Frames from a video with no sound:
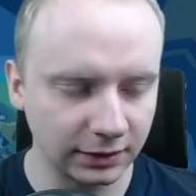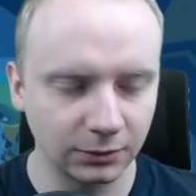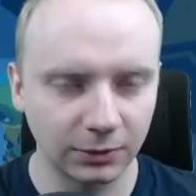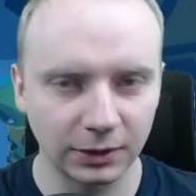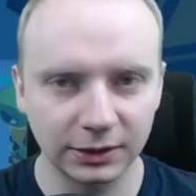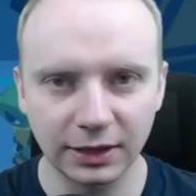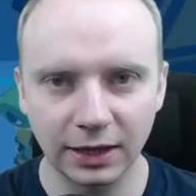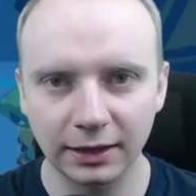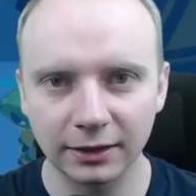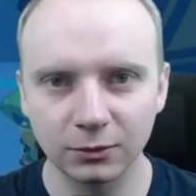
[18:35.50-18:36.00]

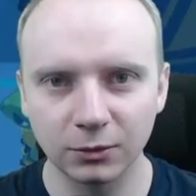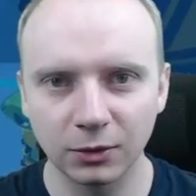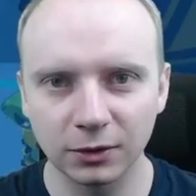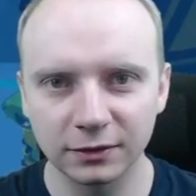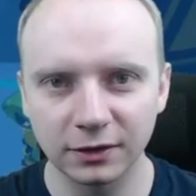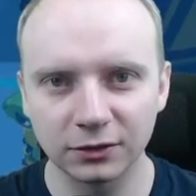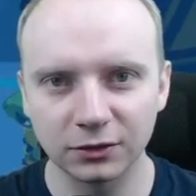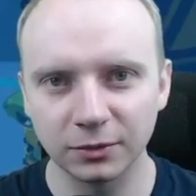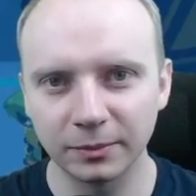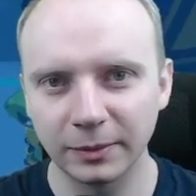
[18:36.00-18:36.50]
when I
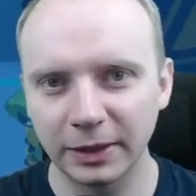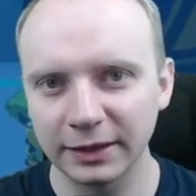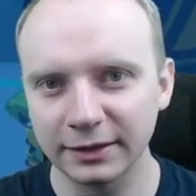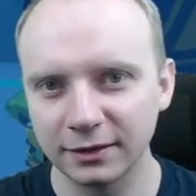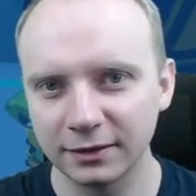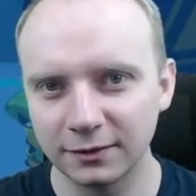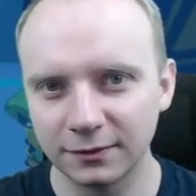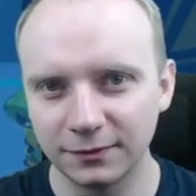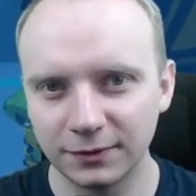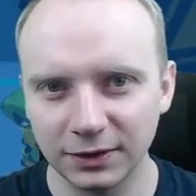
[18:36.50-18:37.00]
wanted to make
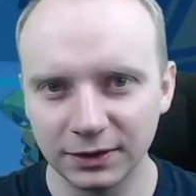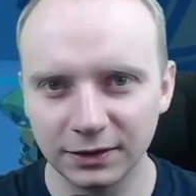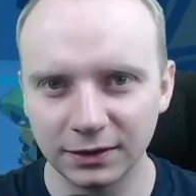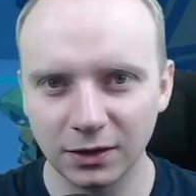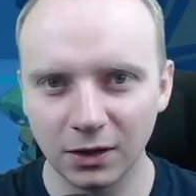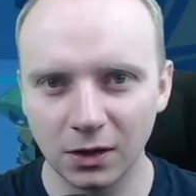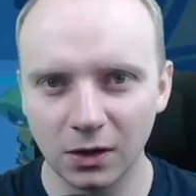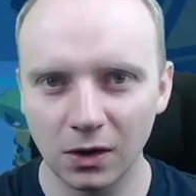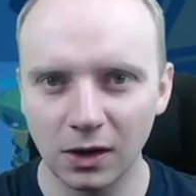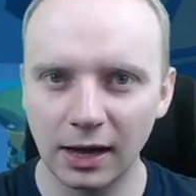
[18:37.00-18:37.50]
this
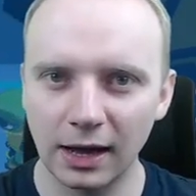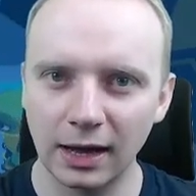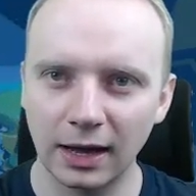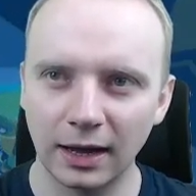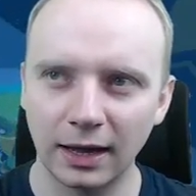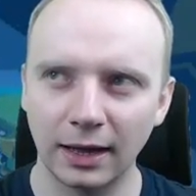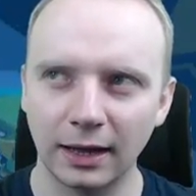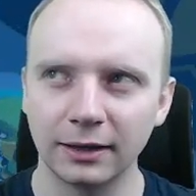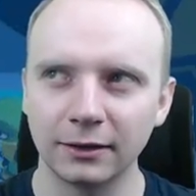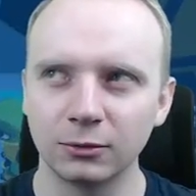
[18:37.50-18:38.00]
video,
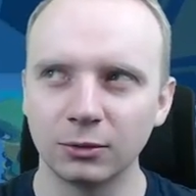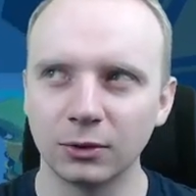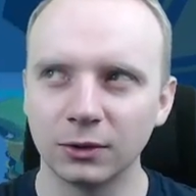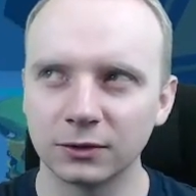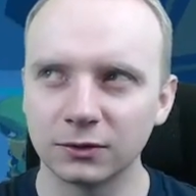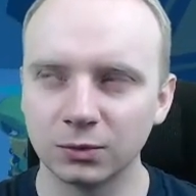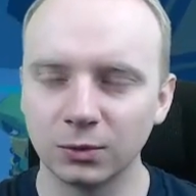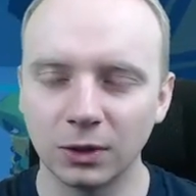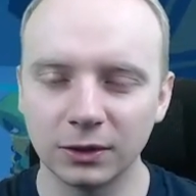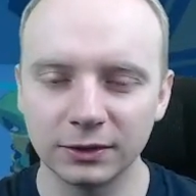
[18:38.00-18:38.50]
I
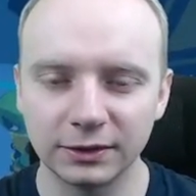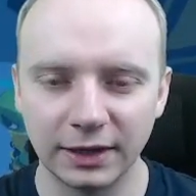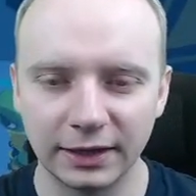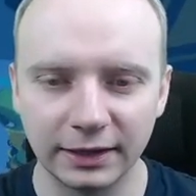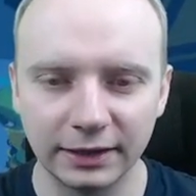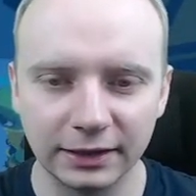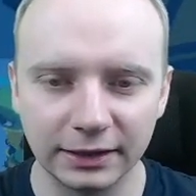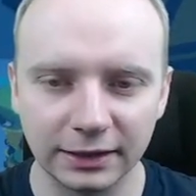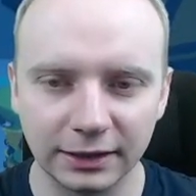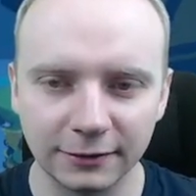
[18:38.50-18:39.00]
was
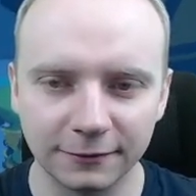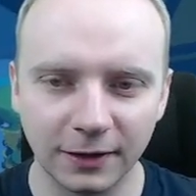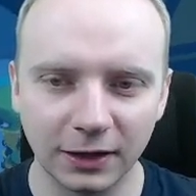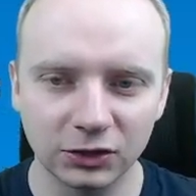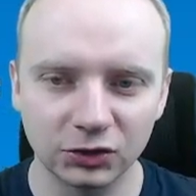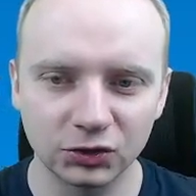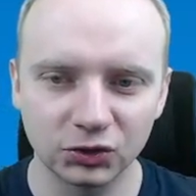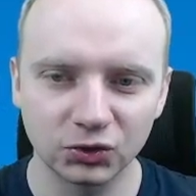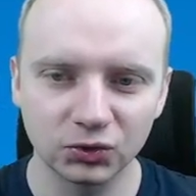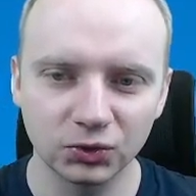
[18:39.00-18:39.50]
wondering if I
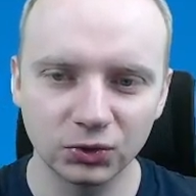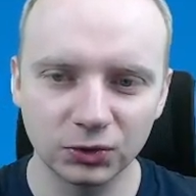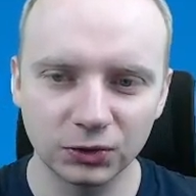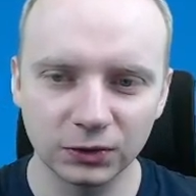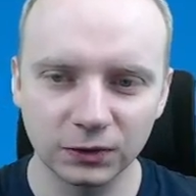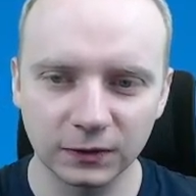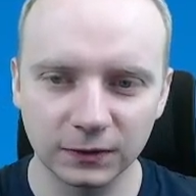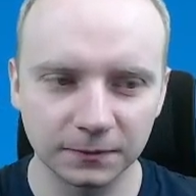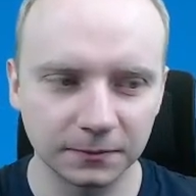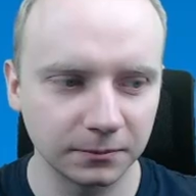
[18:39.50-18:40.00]
should
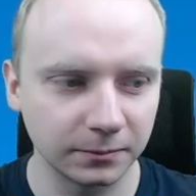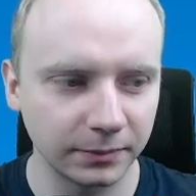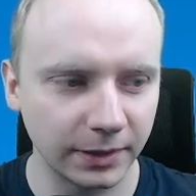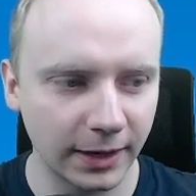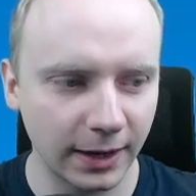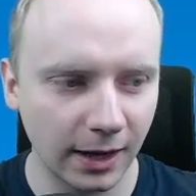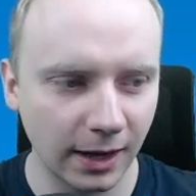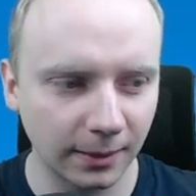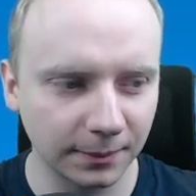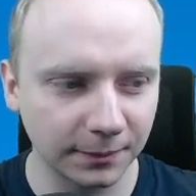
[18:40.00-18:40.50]

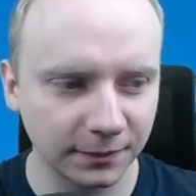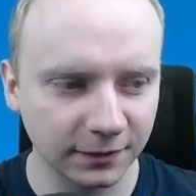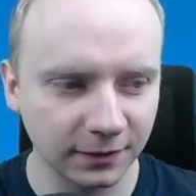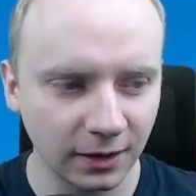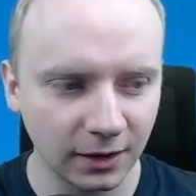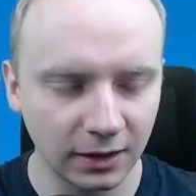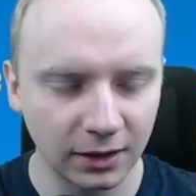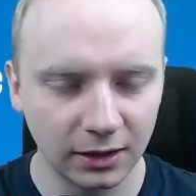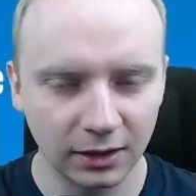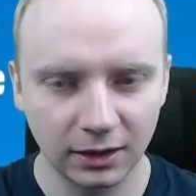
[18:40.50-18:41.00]
perhaps
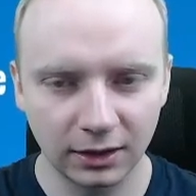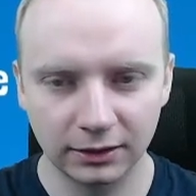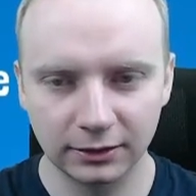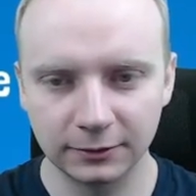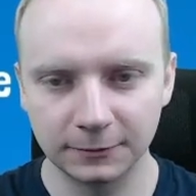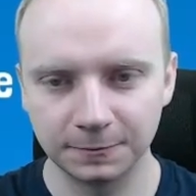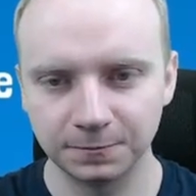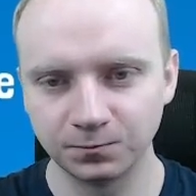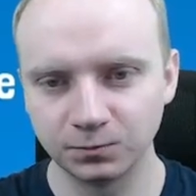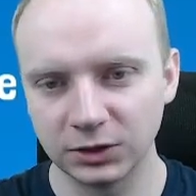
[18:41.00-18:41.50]

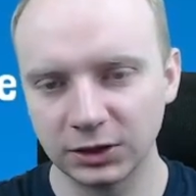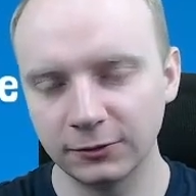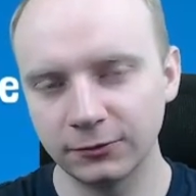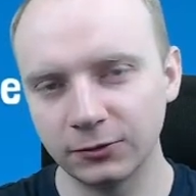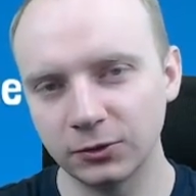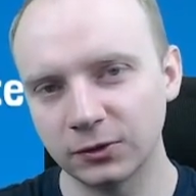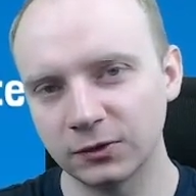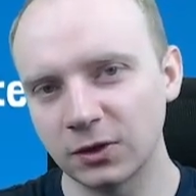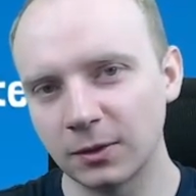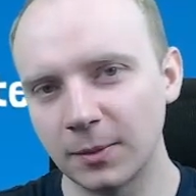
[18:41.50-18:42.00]
give
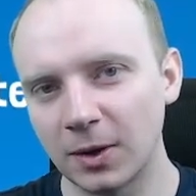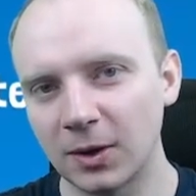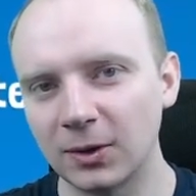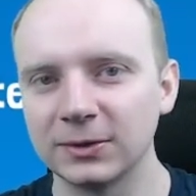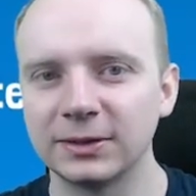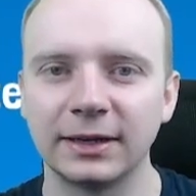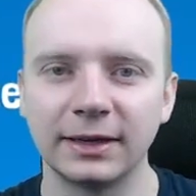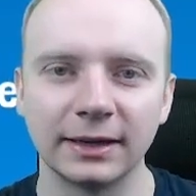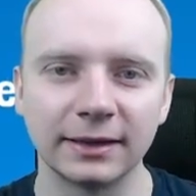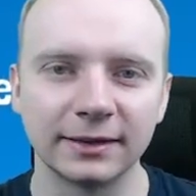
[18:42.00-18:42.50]
you some
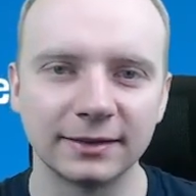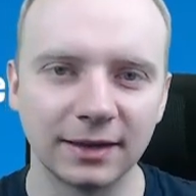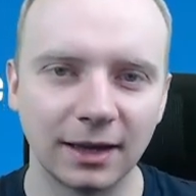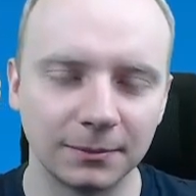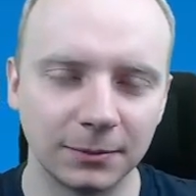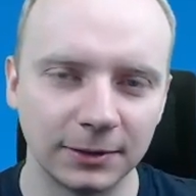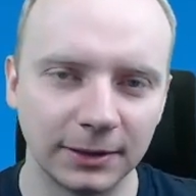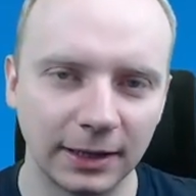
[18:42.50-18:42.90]
other example